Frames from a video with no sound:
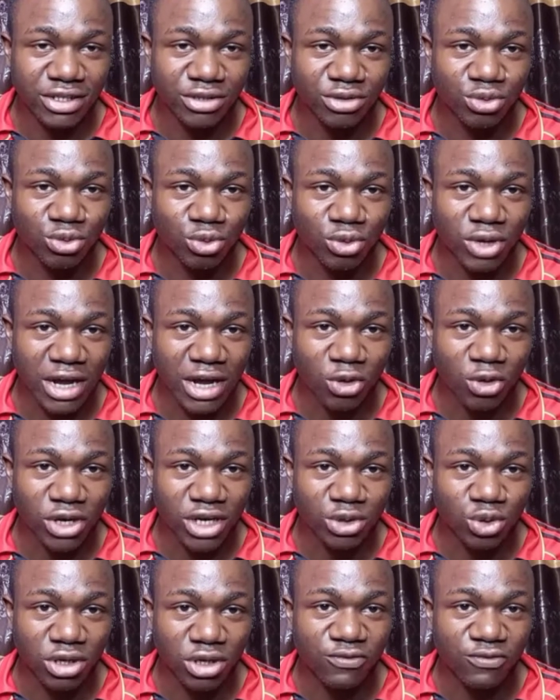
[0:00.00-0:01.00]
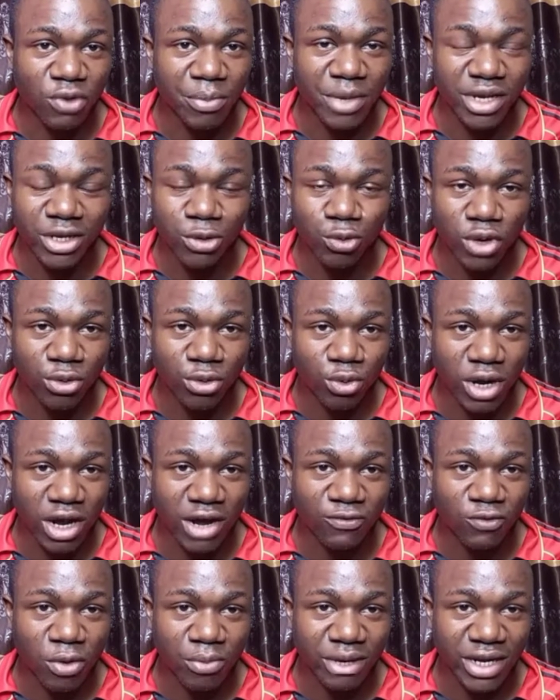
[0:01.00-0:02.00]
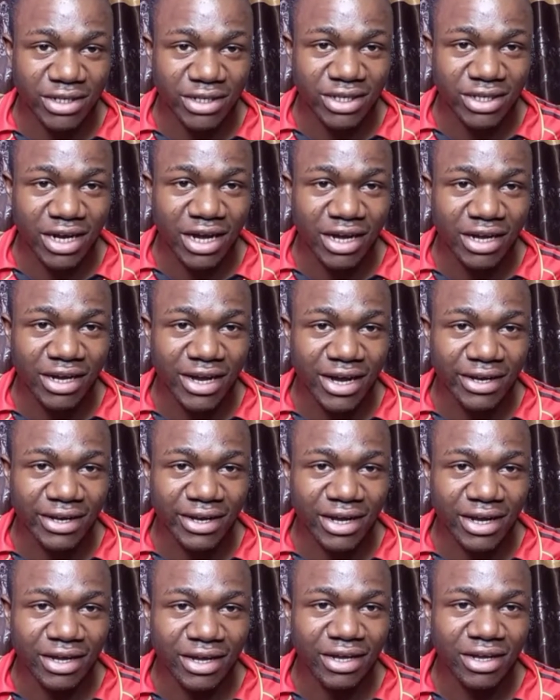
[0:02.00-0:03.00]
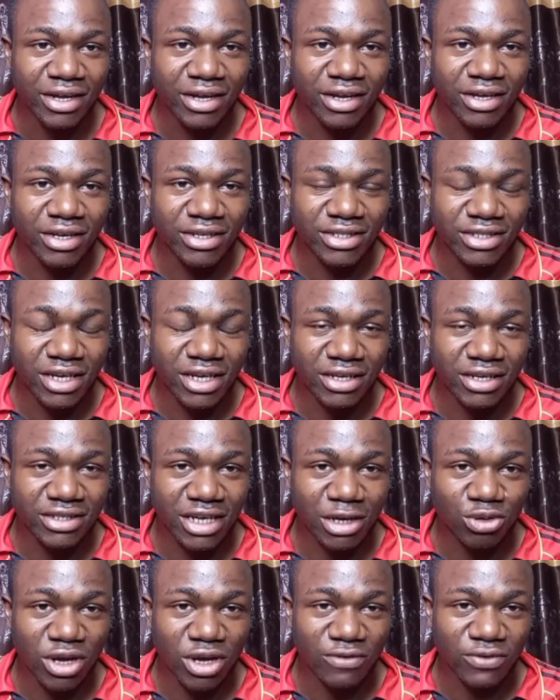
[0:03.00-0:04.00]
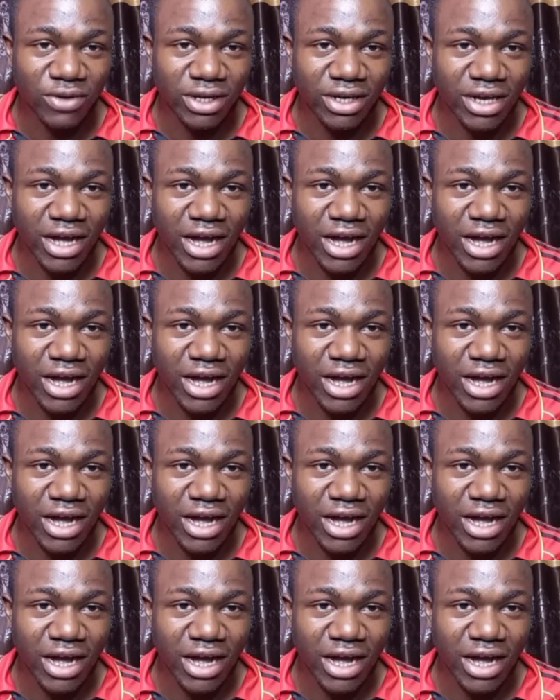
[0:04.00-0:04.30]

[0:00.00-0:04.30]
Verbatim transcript: you can connect to it from anywhere you are, from Nigeria, Ghana, South Africa.